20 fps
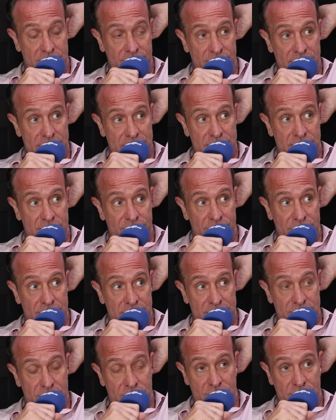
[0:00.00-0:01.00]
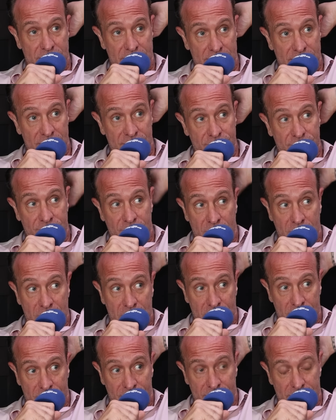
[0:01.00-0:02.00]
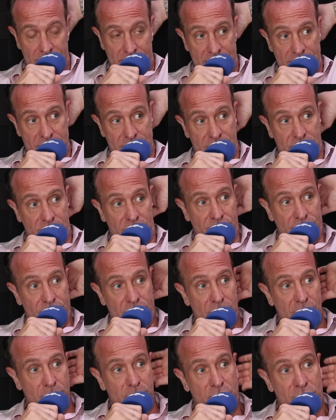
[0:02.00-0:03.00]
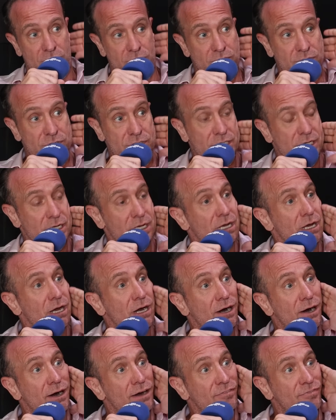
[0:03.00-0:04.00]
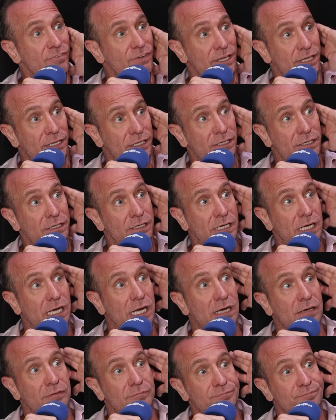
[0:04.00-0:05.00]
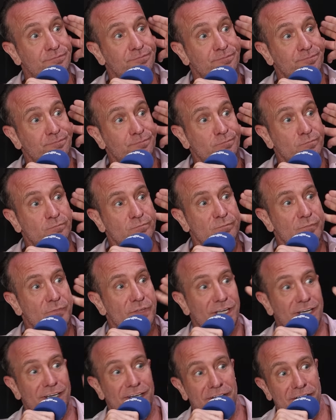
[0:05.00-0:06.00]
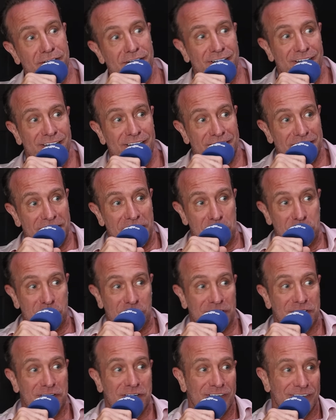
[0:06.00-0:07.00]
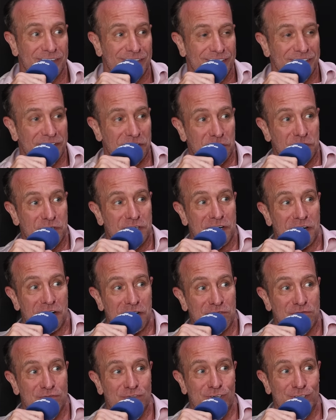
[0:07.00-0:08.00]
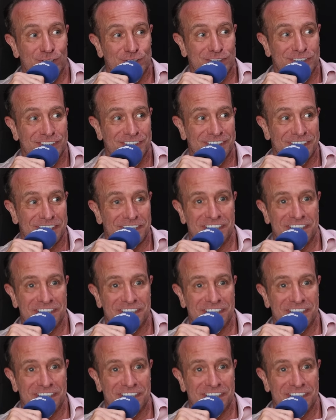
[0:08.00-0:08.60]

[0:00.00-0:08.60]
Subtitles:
I think that's a cracking fight. I think that gets a lot of eyeballs. I think, I mean, you know, Carl Froch